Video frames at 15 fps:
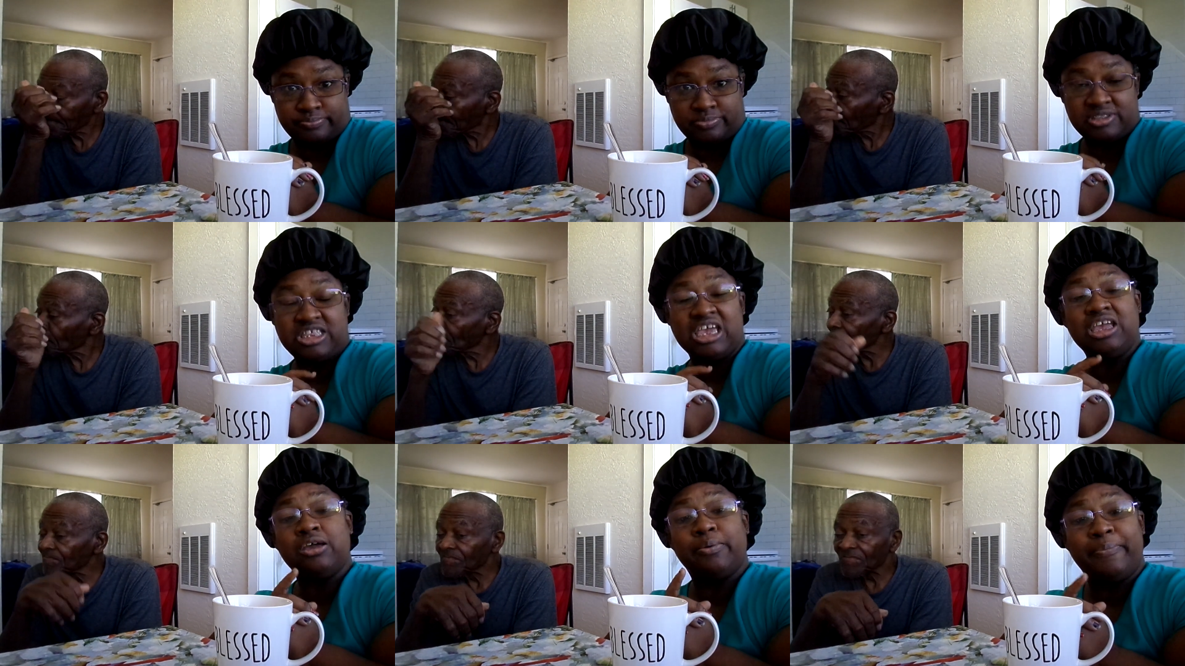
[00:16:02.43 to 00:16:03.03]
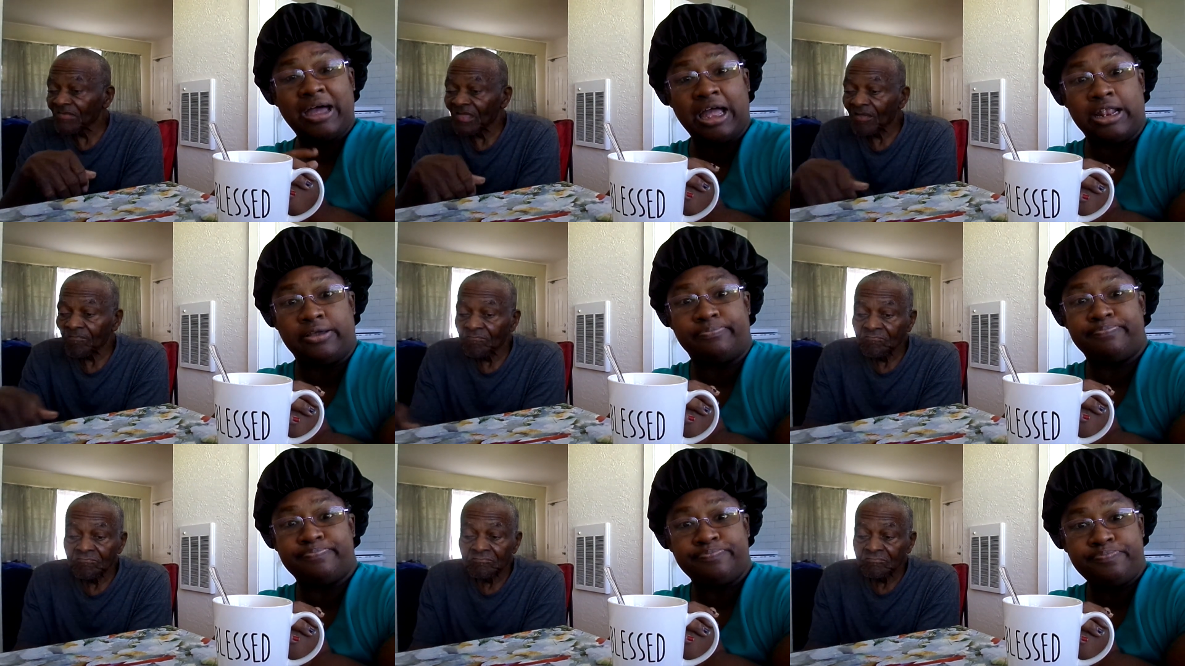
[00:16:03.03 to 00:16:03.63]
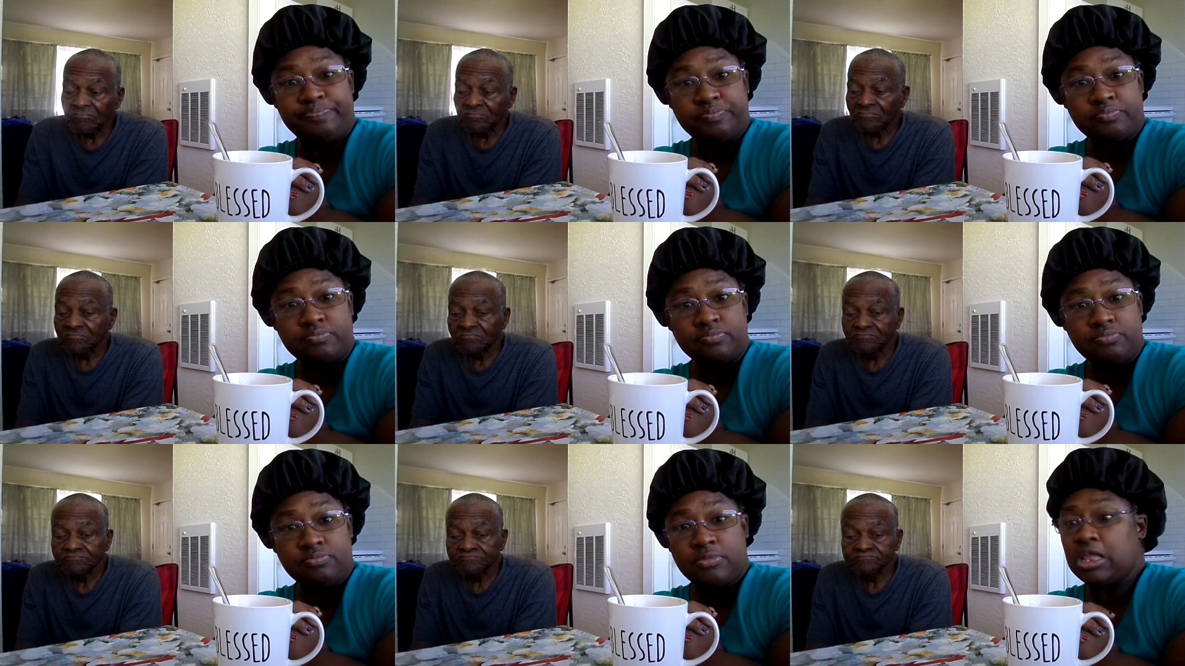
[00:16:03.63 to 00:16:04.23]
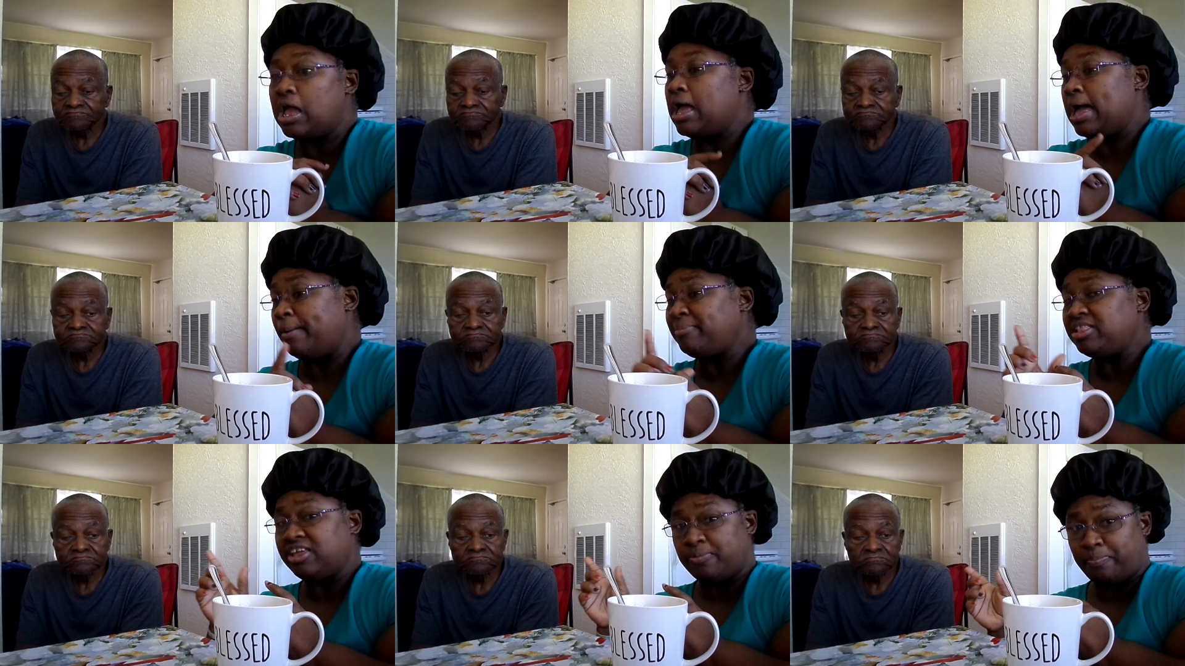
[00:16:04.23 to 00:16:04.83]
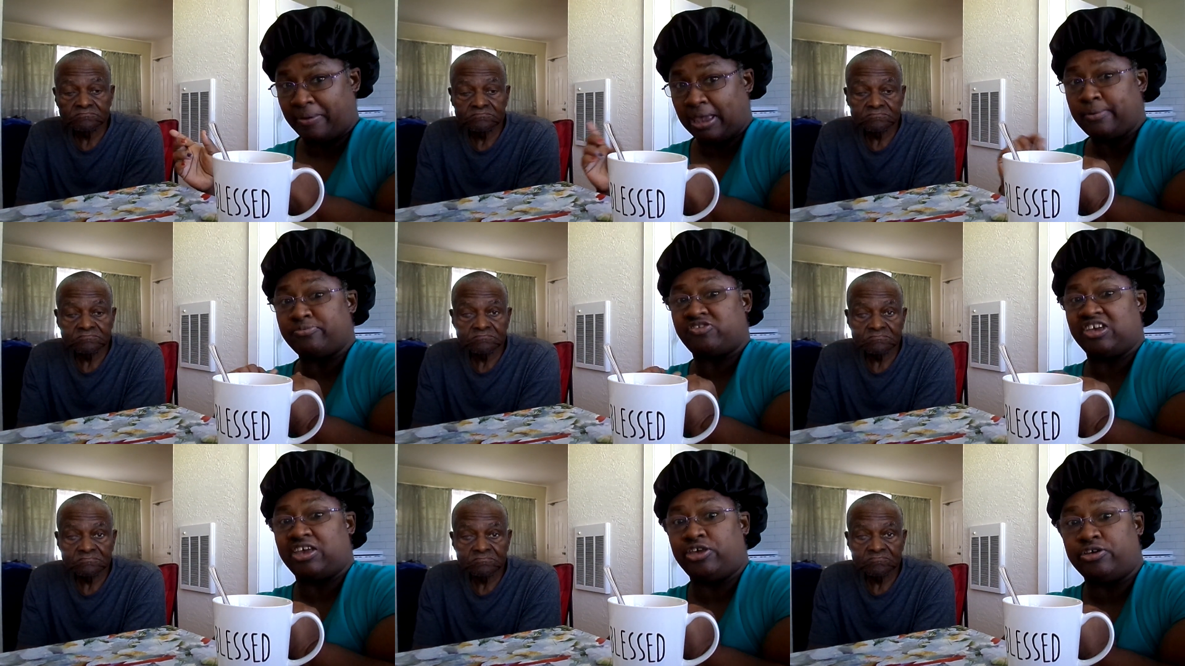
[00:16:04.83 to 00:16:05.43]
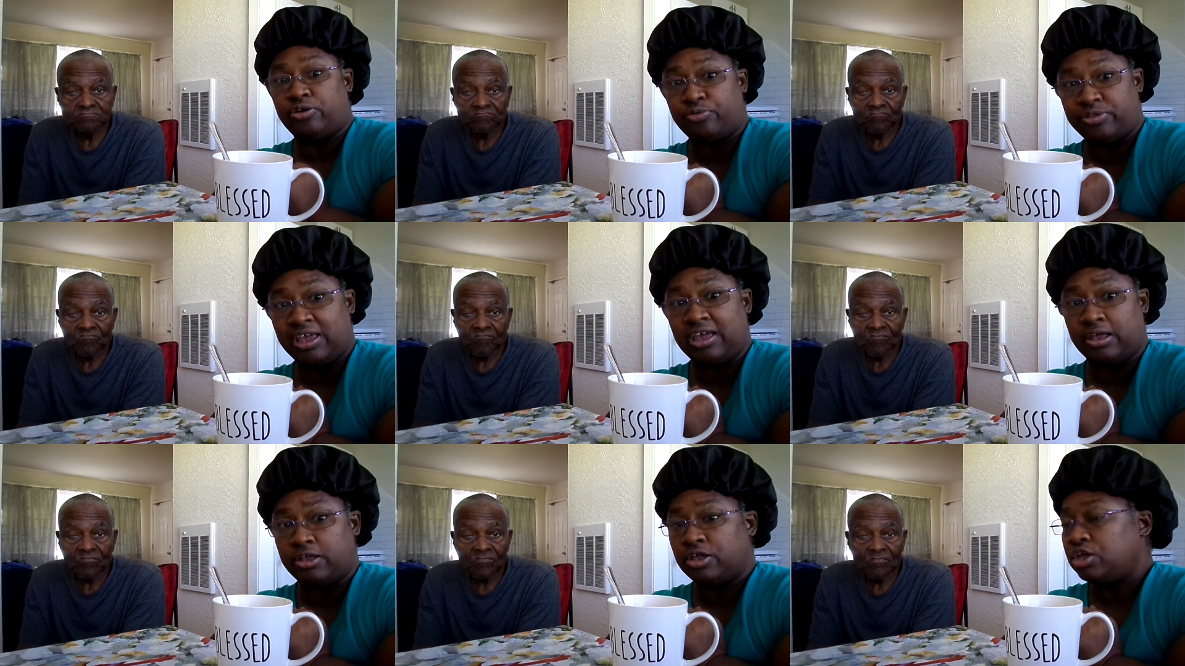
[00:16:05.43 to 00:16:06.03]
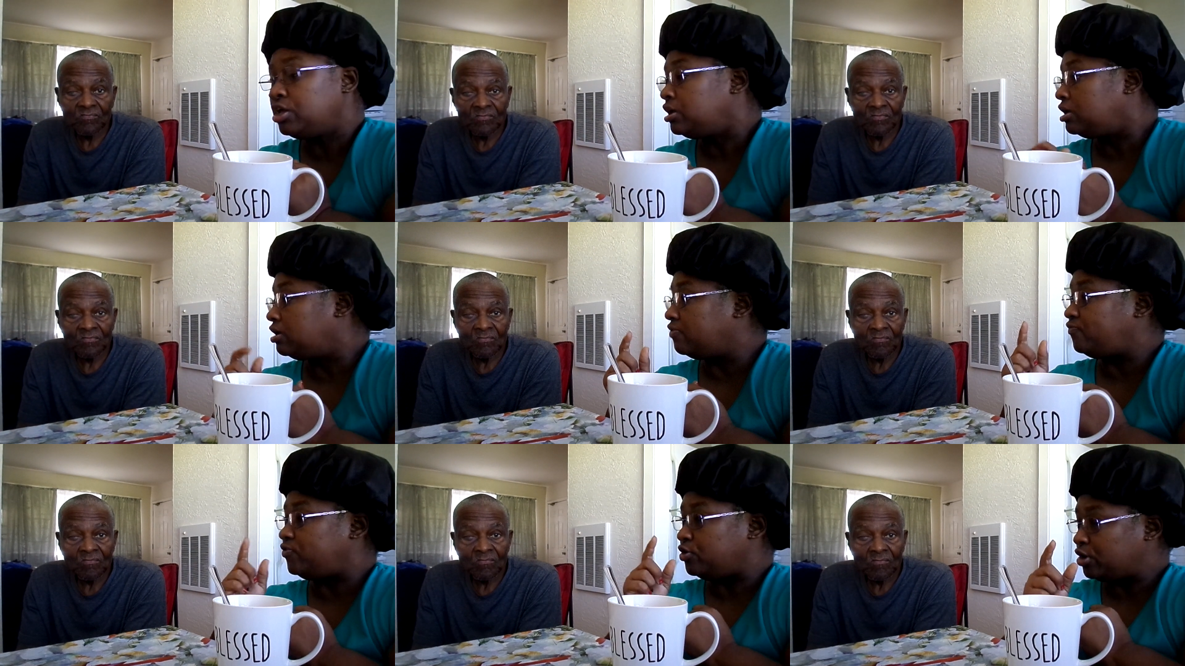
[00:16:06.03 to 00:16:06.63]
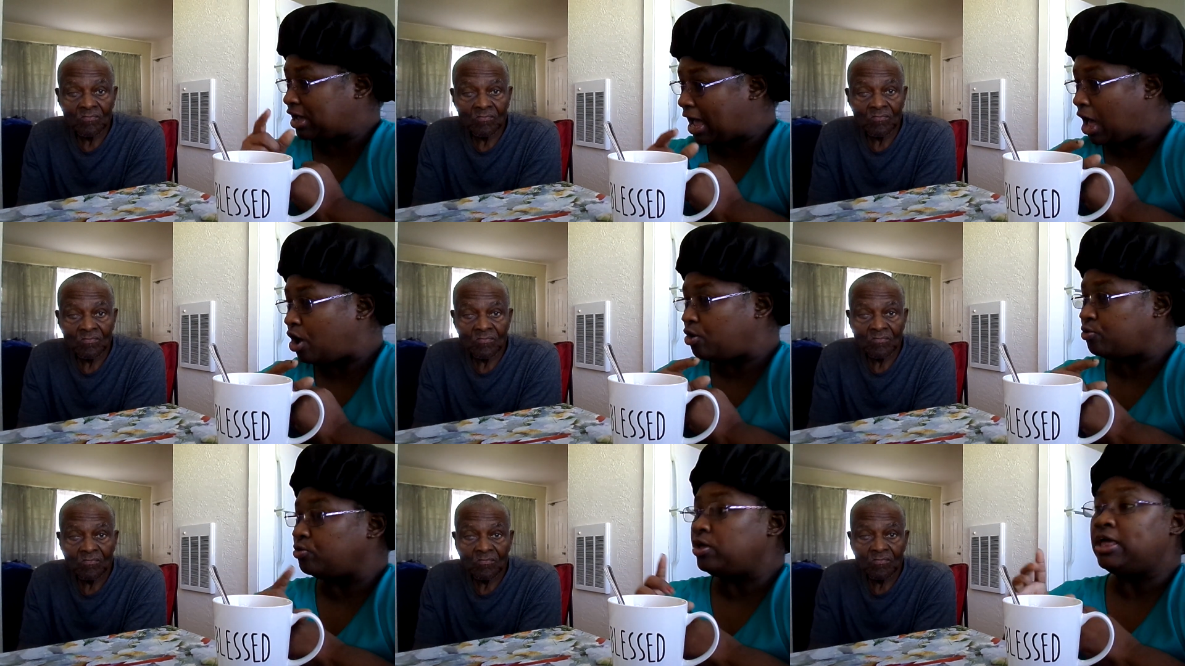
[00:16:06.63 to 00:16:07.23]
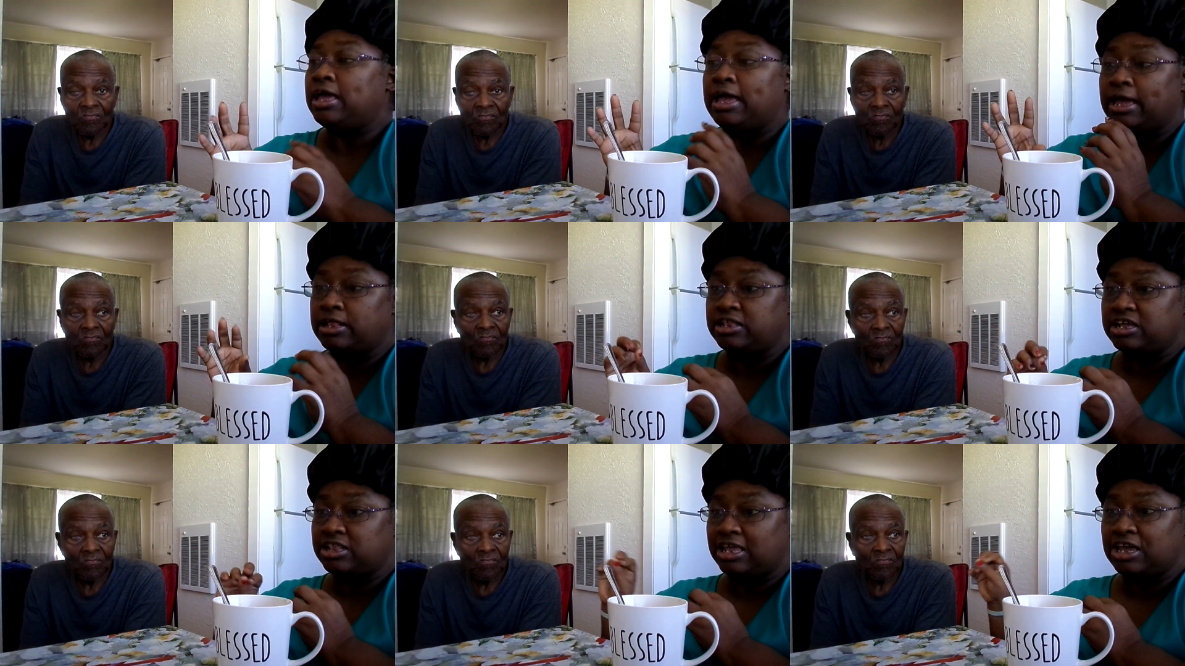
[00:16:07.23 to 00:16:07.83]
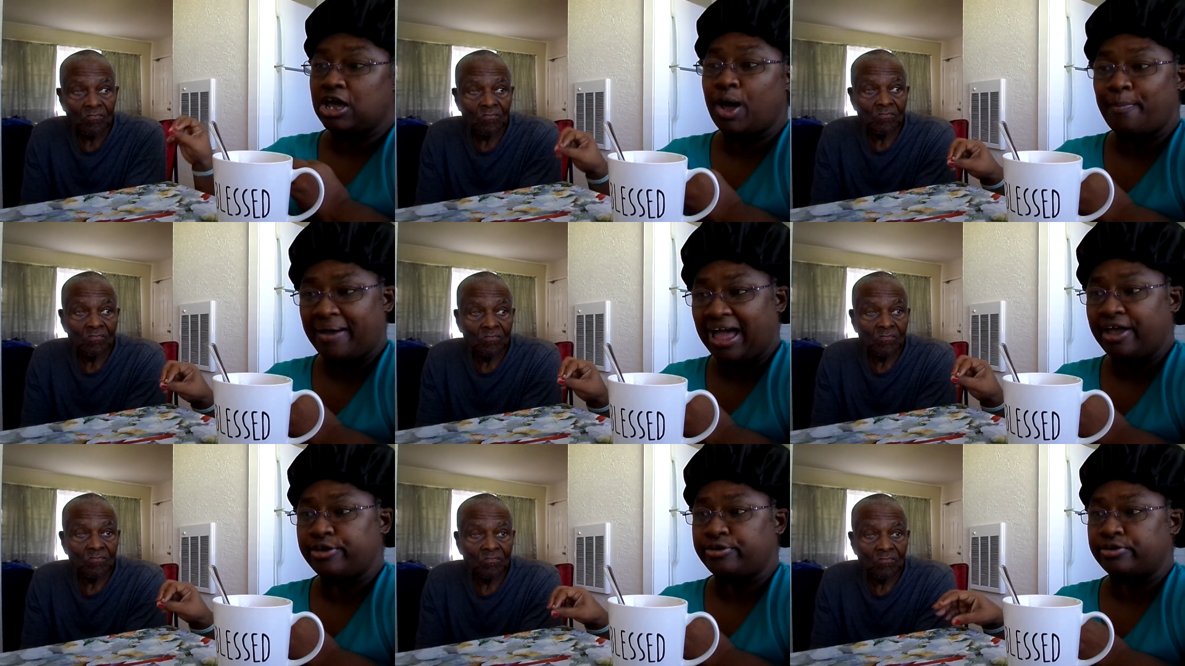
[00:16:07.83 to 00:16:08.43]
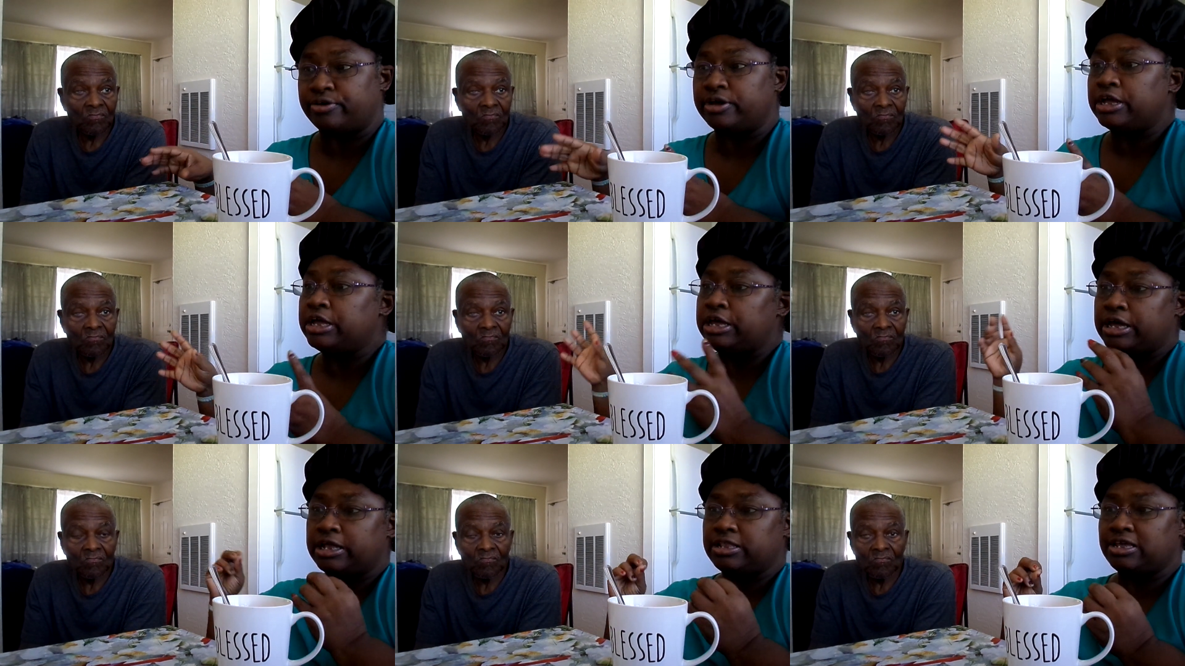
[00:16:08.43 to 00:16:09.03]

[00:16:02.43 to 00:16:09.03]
Speaker 1: Think about it. I'm gonna let Babe tell you on that. If you call and then they come out here and